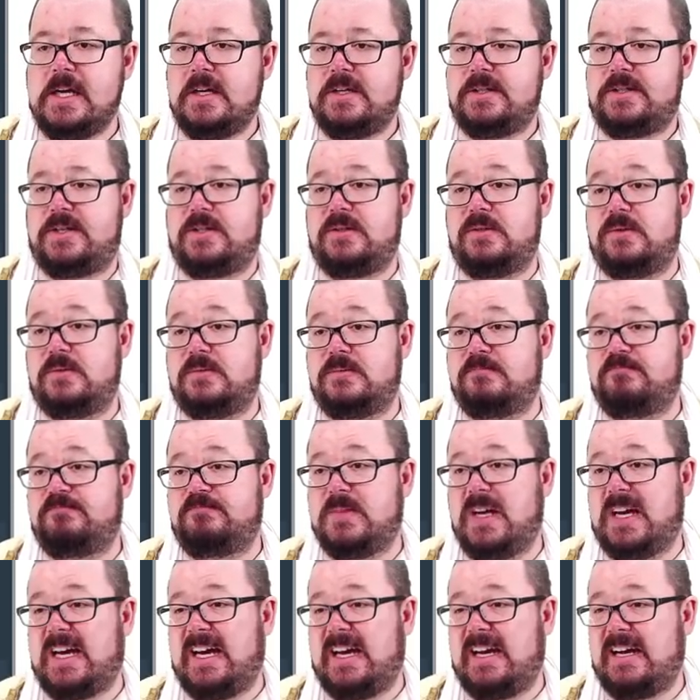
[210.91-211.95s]
to
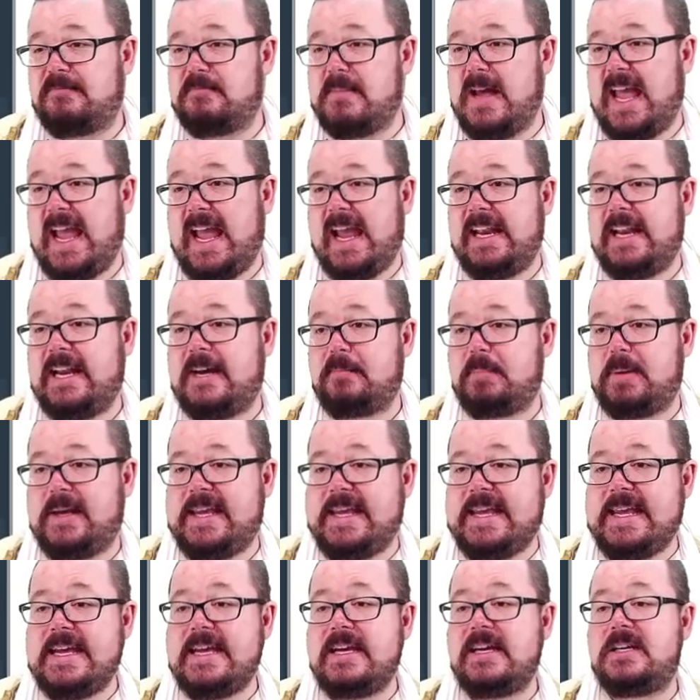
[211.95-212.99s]
um, head up
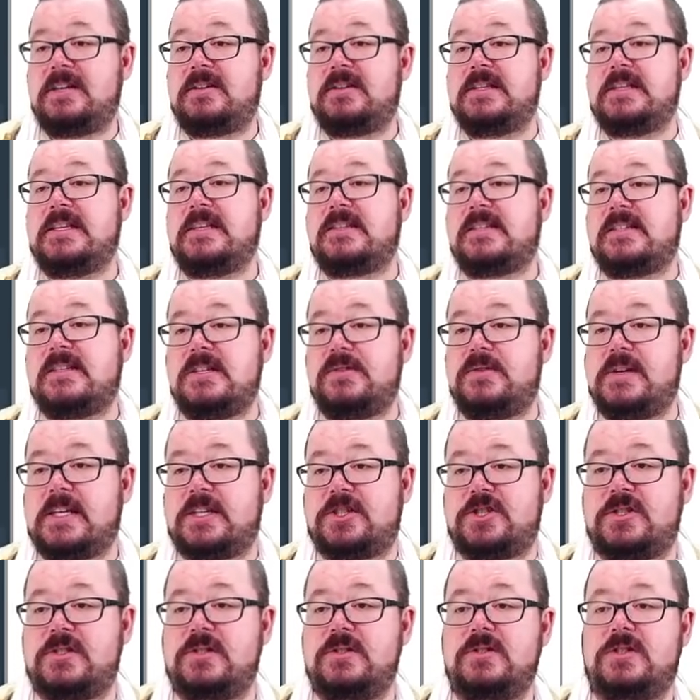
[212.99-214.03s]
here in this
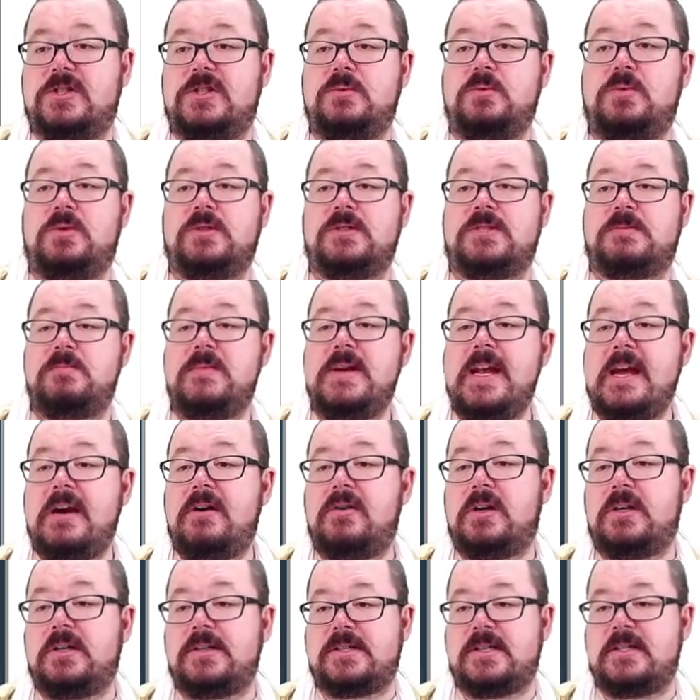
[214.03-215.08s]
direction towards
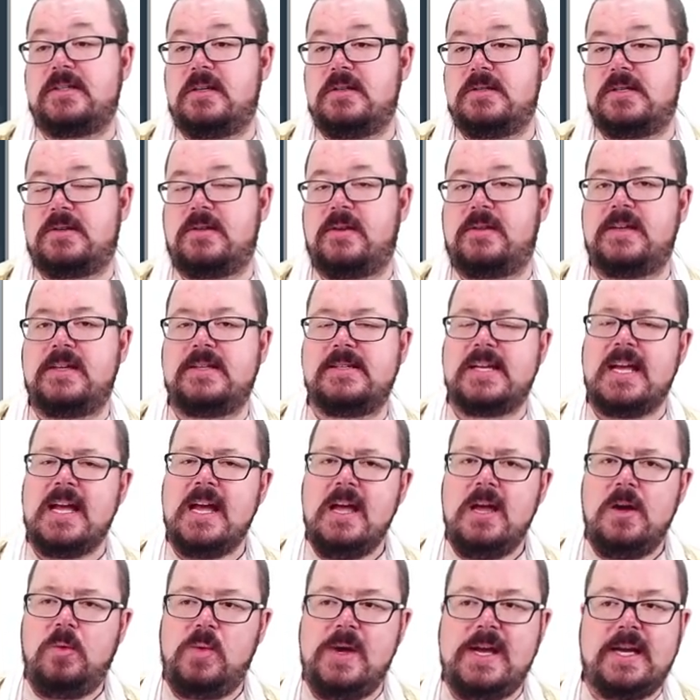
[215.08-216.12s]
Mneros and those sort of things,
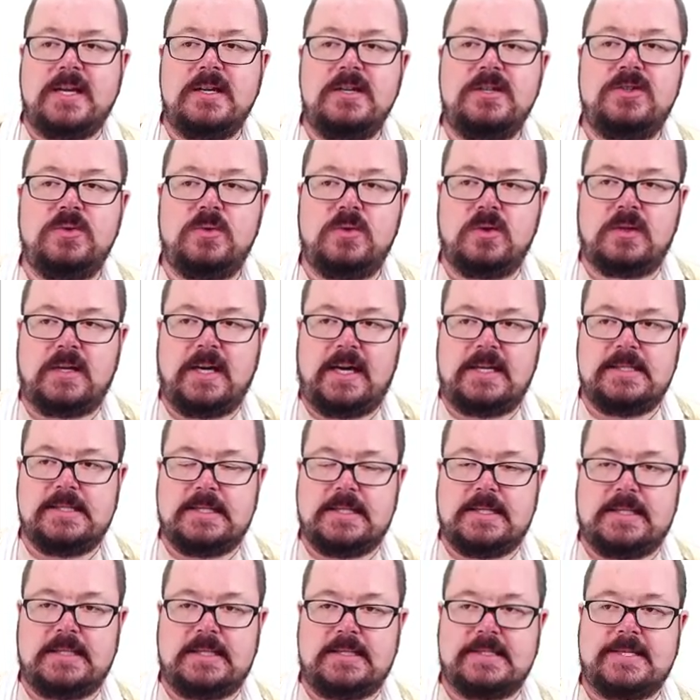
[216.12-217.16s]
we can do all kinds of
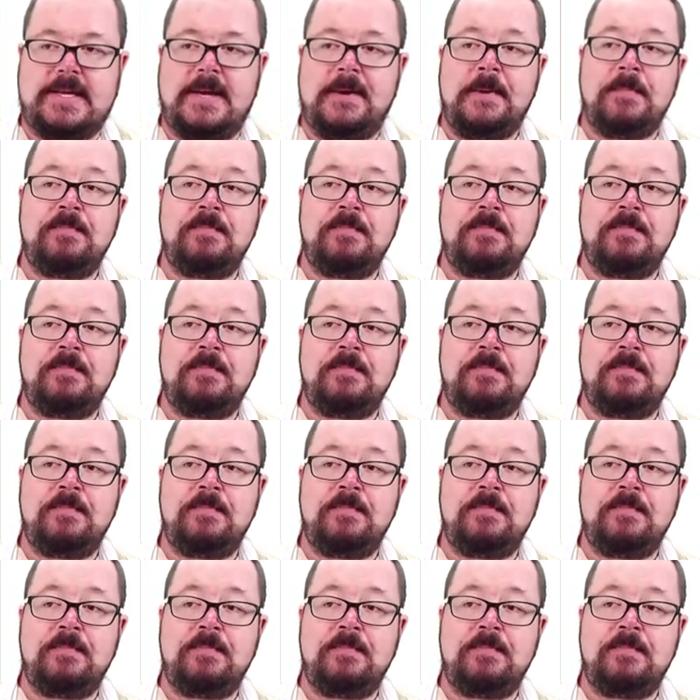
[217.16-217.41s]
things.